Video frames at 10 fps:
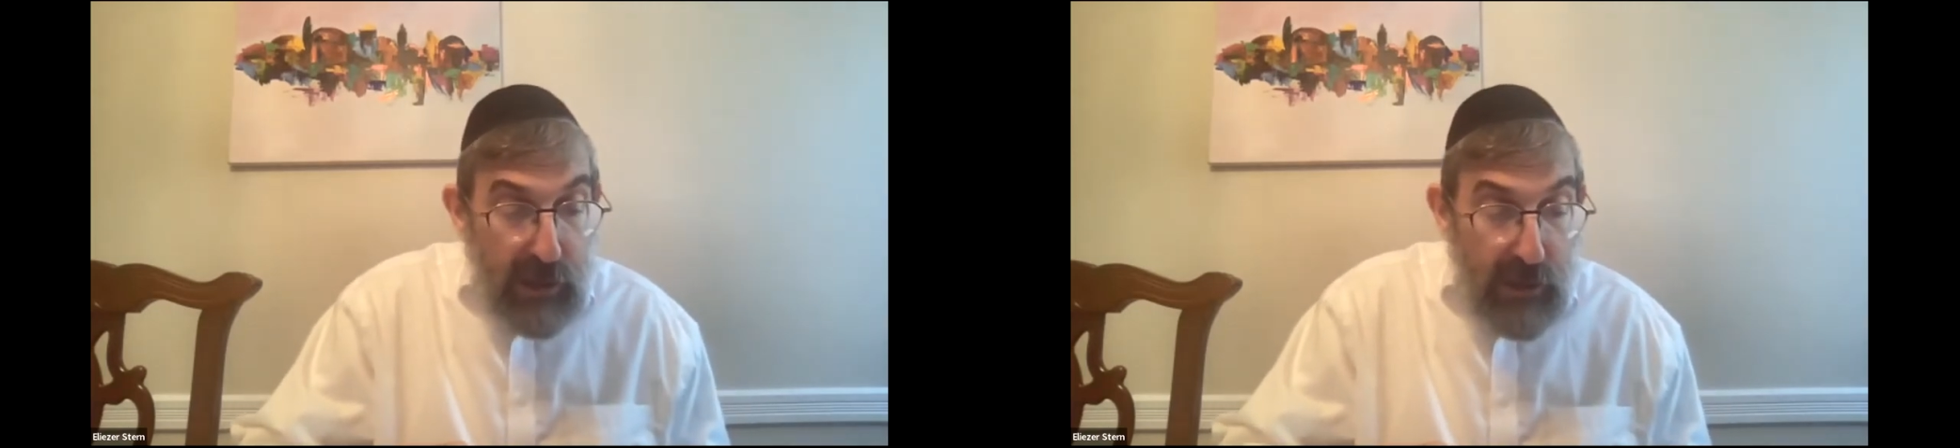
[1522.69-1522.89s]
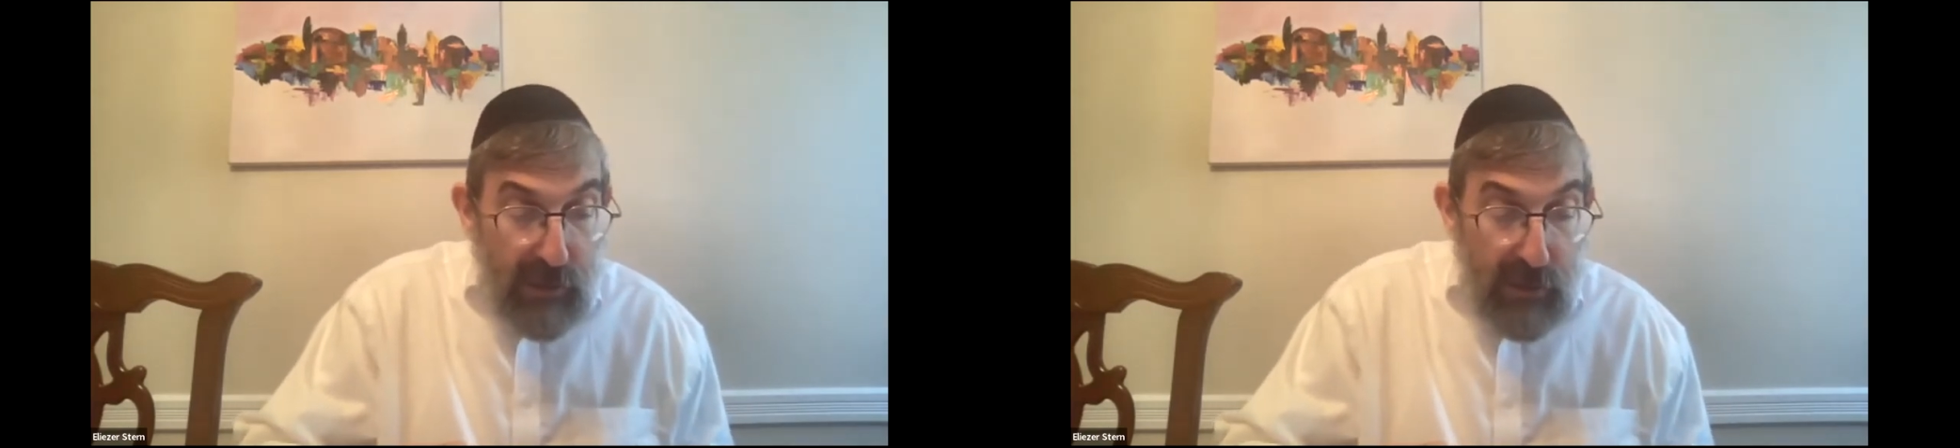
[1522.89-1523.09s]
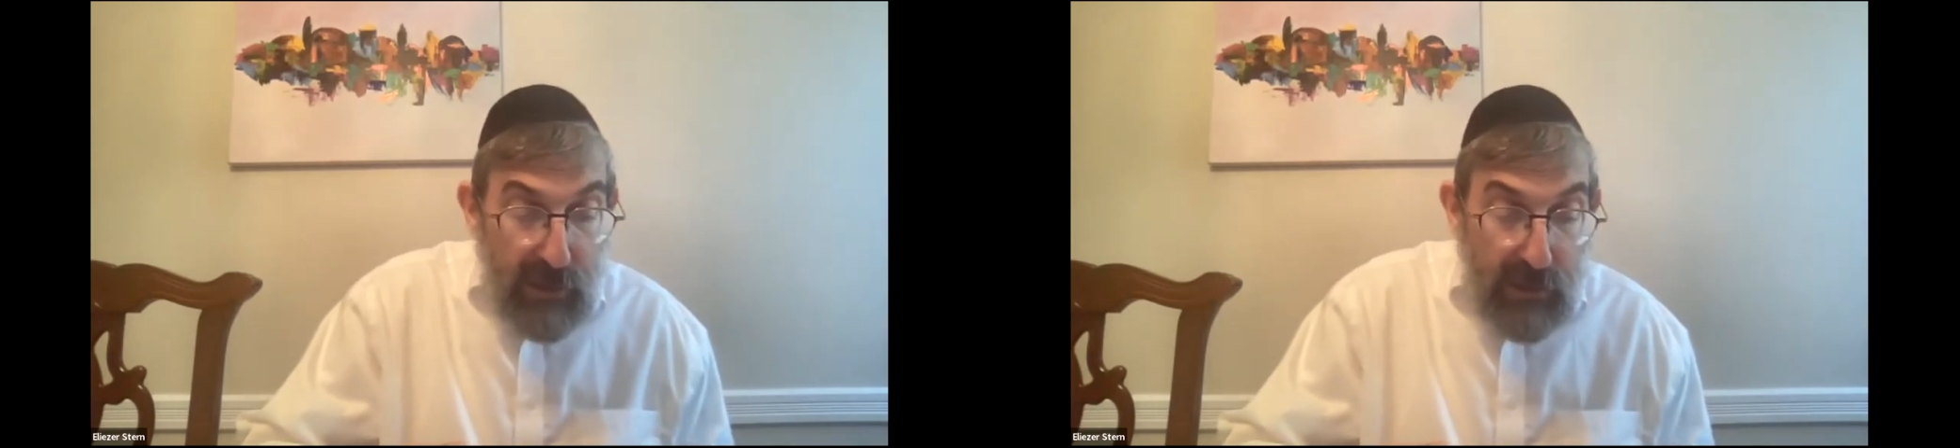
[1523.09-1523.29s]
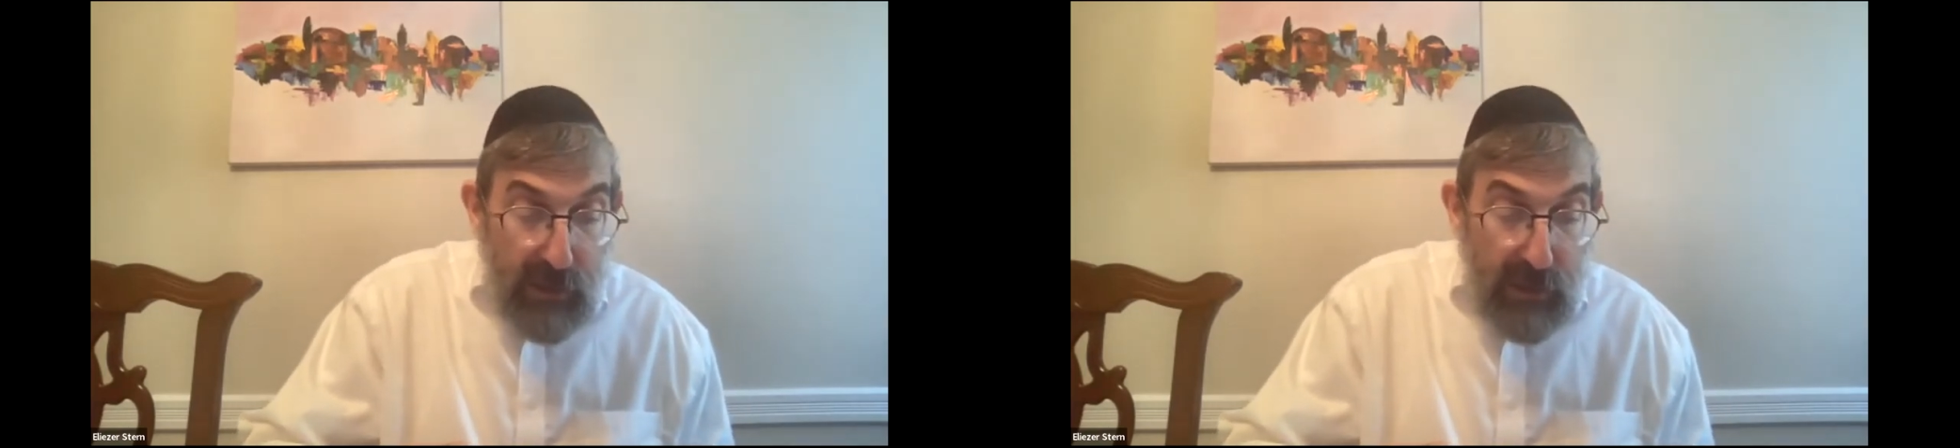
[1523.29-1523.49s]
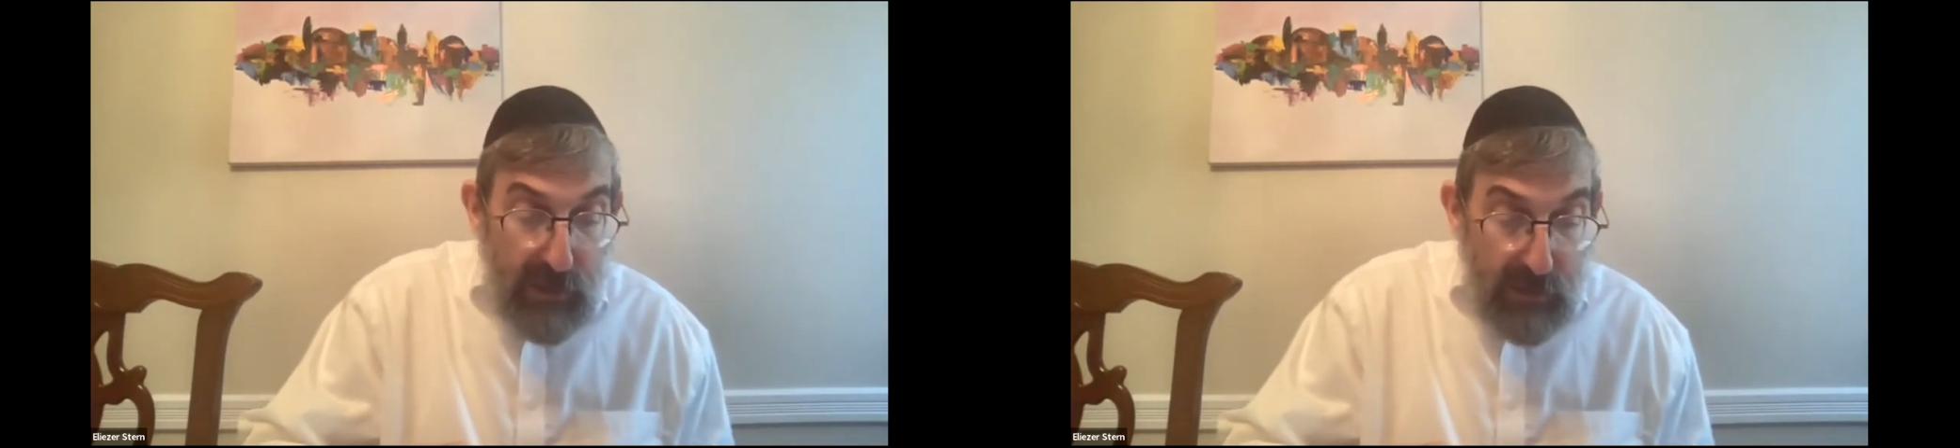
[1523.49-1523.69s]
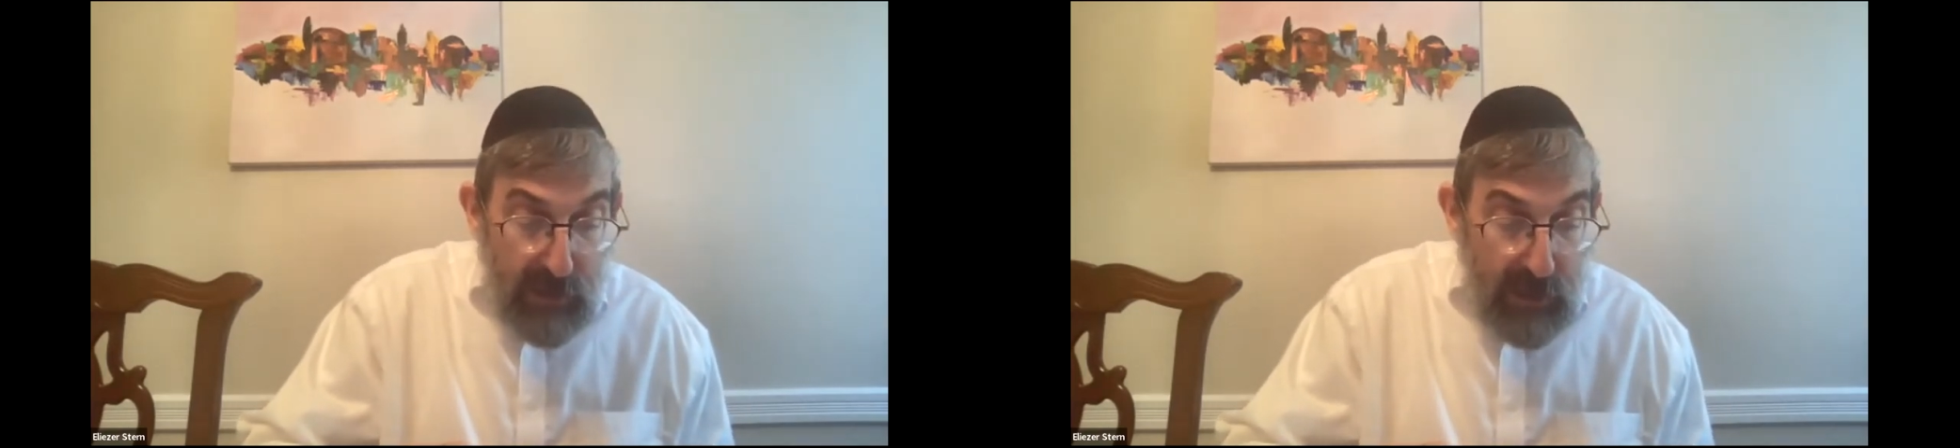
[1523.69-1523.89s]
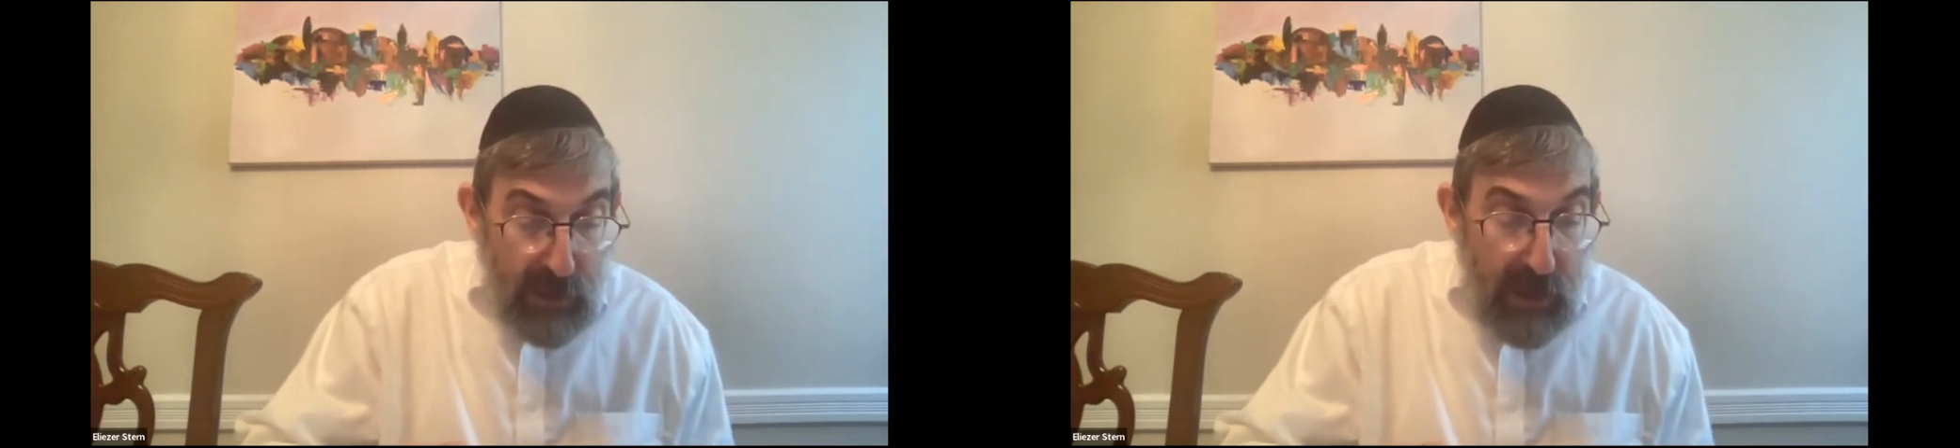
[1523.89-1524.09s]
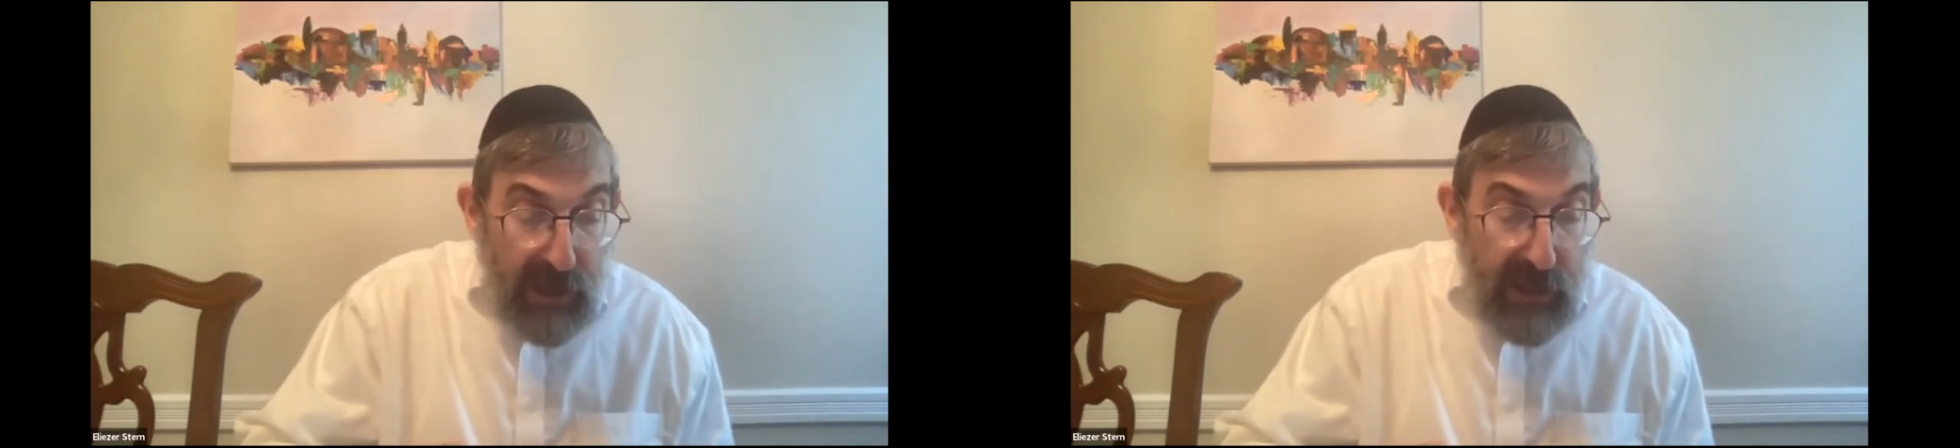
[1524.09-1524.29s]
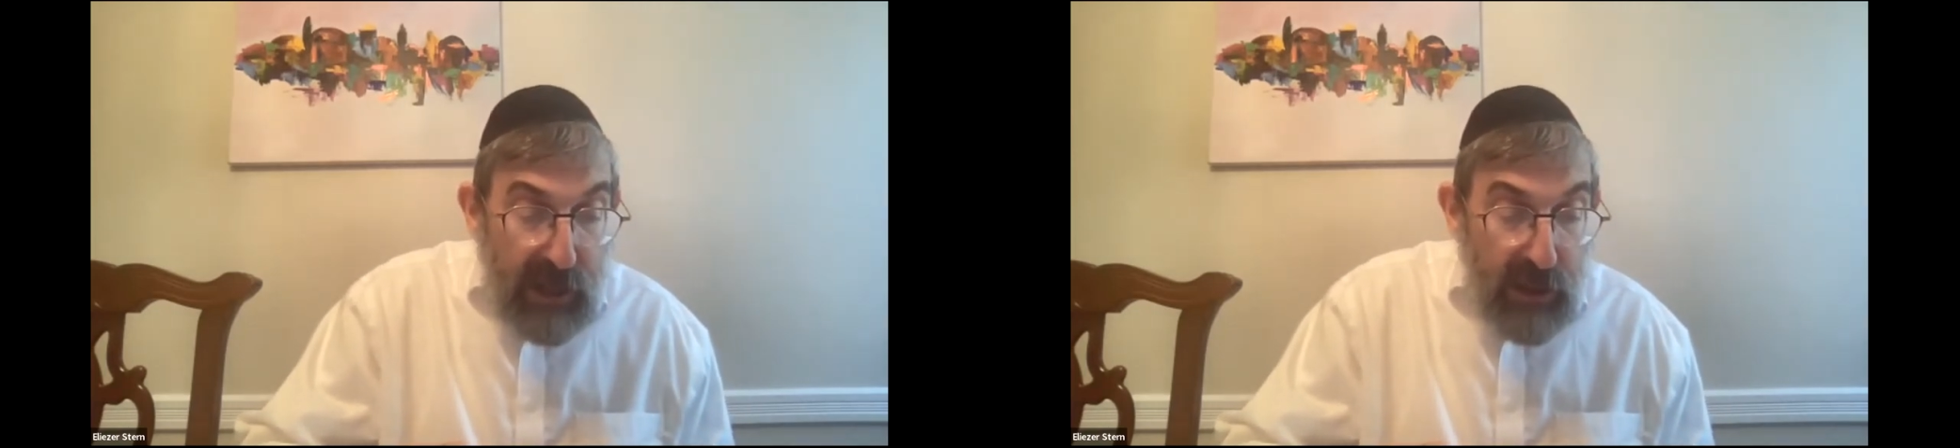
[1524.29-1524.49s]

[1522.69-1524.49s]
Shava. Says, Ma'at